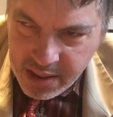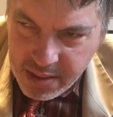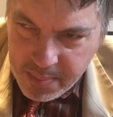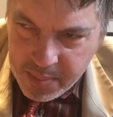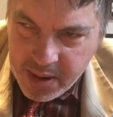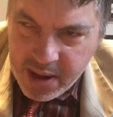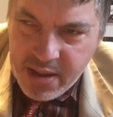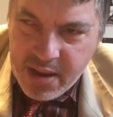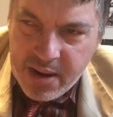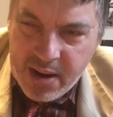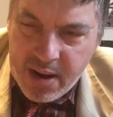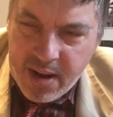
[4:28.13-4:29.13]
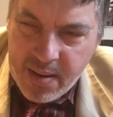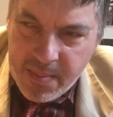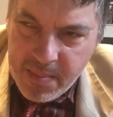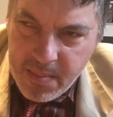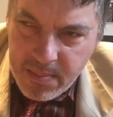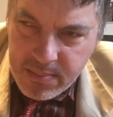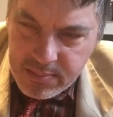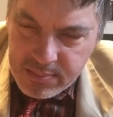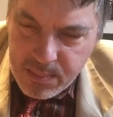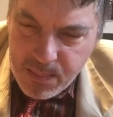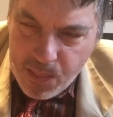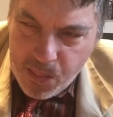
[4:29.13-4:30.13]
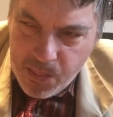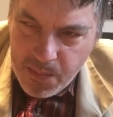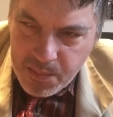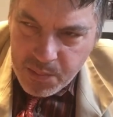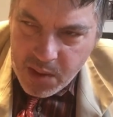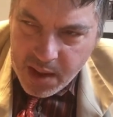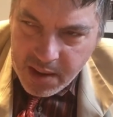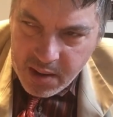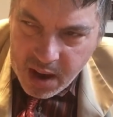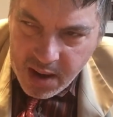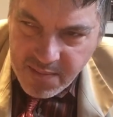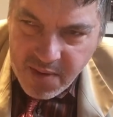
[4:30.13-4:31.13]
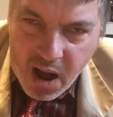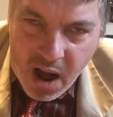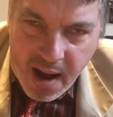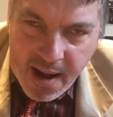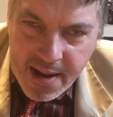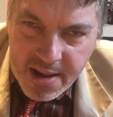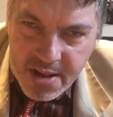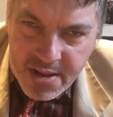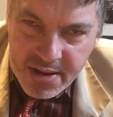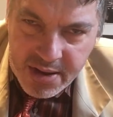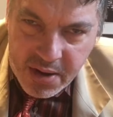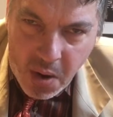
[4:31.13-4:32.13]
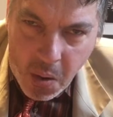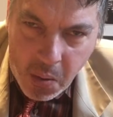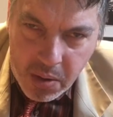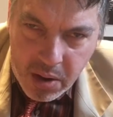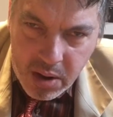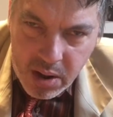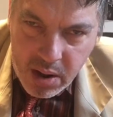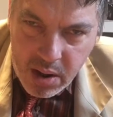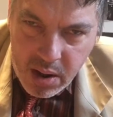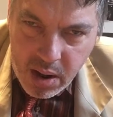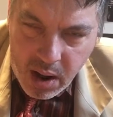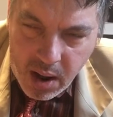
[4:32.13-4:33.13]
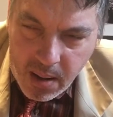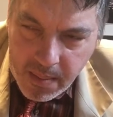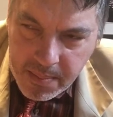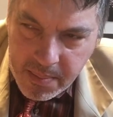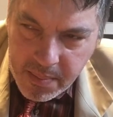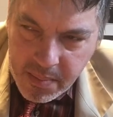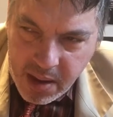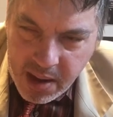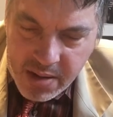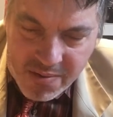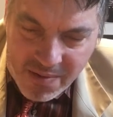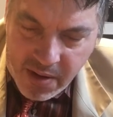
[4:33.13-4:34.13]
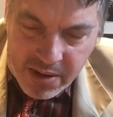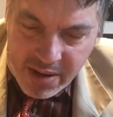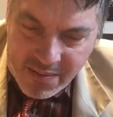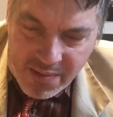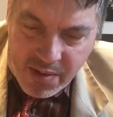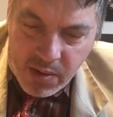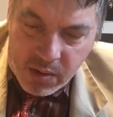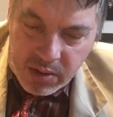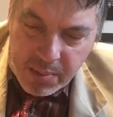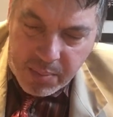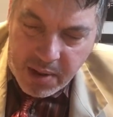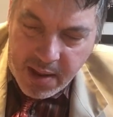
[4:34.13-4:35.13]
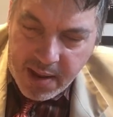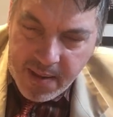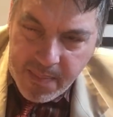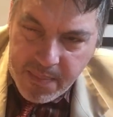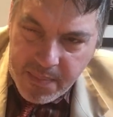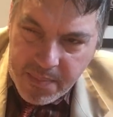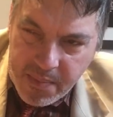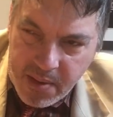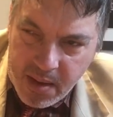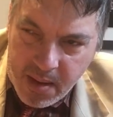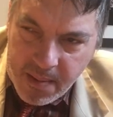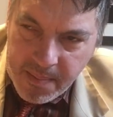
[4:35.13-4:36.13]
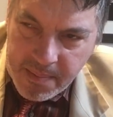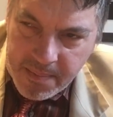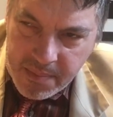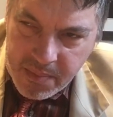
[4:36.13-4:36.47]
But it's in a, like, kind of a high C note, and it's very difficult to play, and